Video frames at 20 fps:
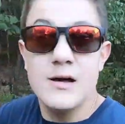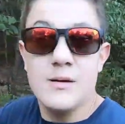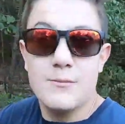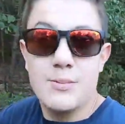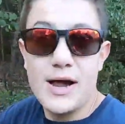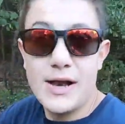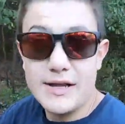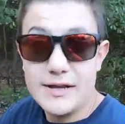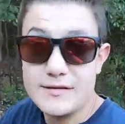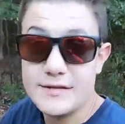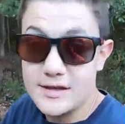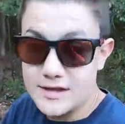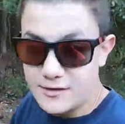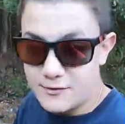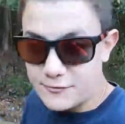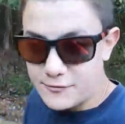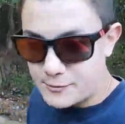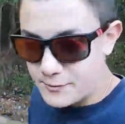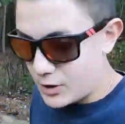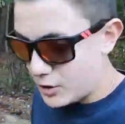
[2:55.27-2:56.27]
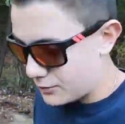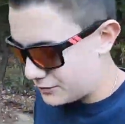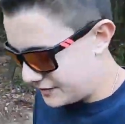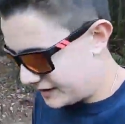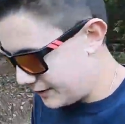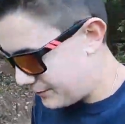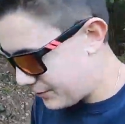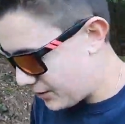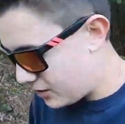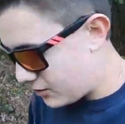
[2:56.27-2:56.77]
Pennington from Home
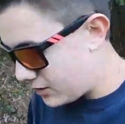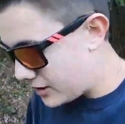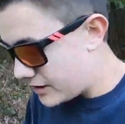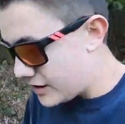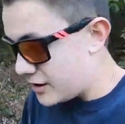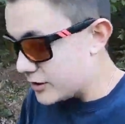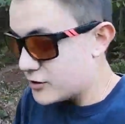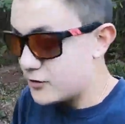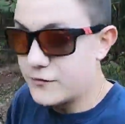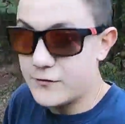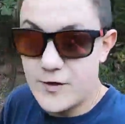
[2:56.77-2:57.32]
Depot, you'll